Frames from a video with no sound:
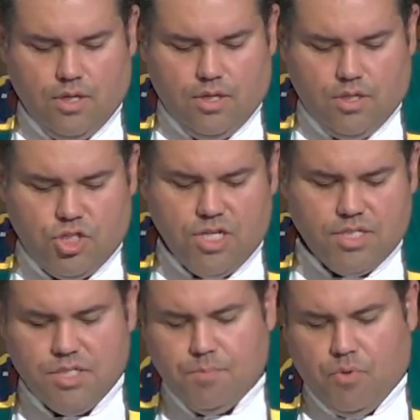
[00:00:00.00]

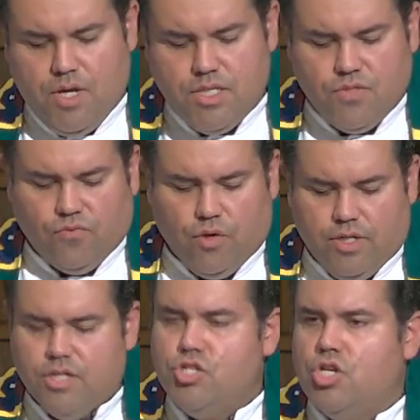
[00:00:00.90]
Jesus prays for it
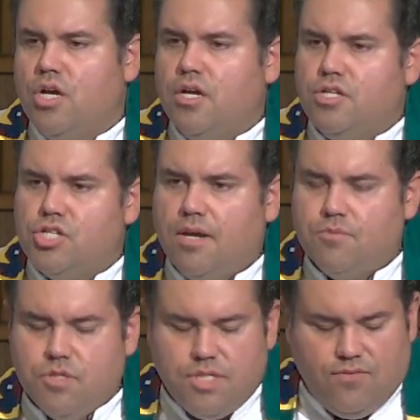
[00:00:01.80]
in John
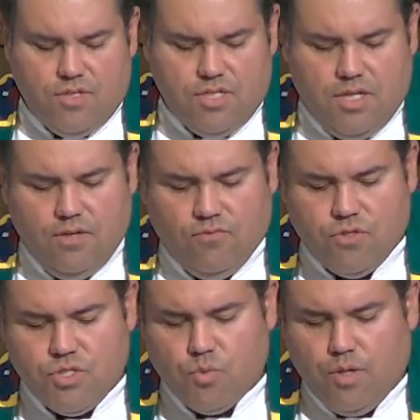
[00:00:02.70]
chapter 17,
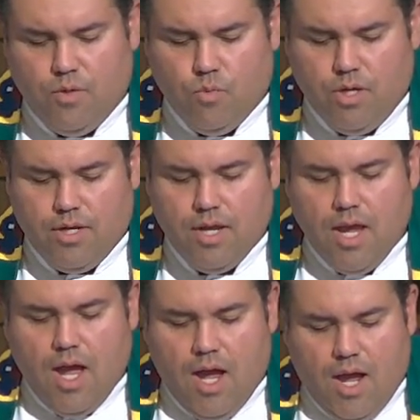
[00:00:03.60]
verse 21.
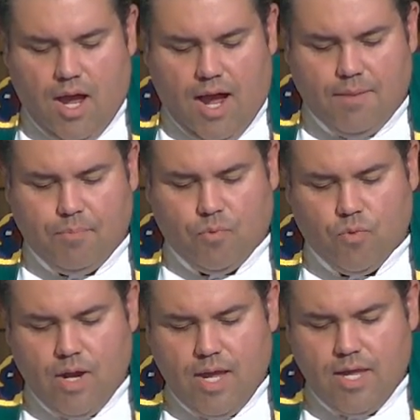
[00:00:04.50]
I
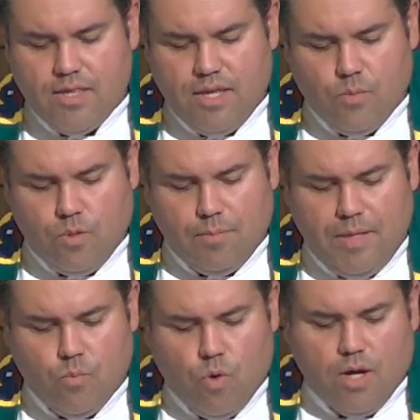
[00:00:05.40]
pray they will be
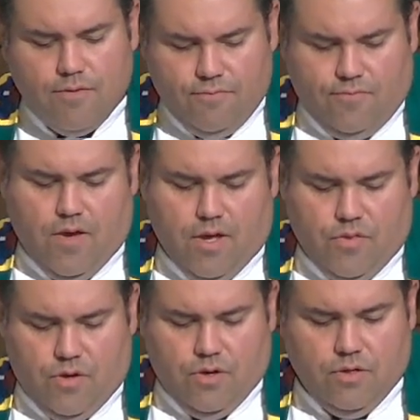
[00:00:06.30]
one,
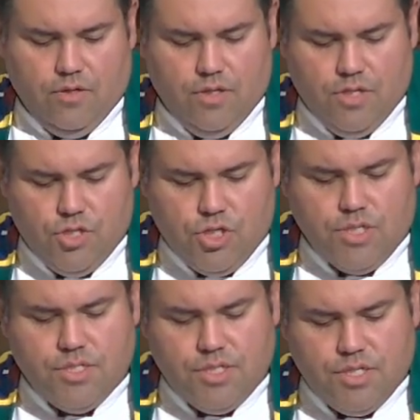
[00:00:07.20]
Father,
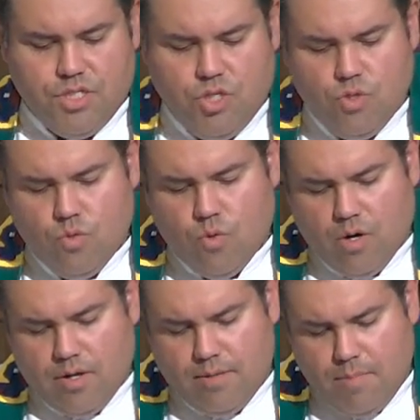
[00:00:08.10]
just as you
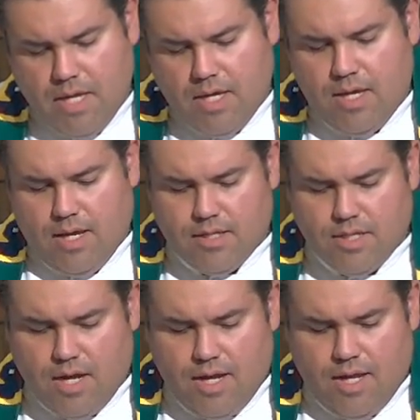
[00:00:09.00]
are in me and
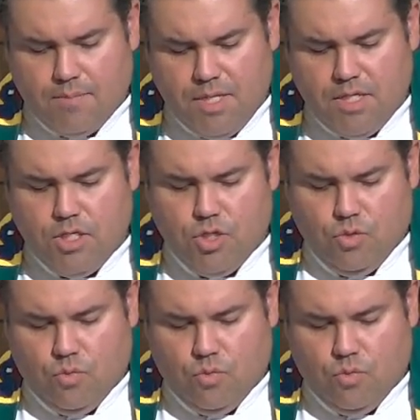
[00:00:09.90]
I am in you.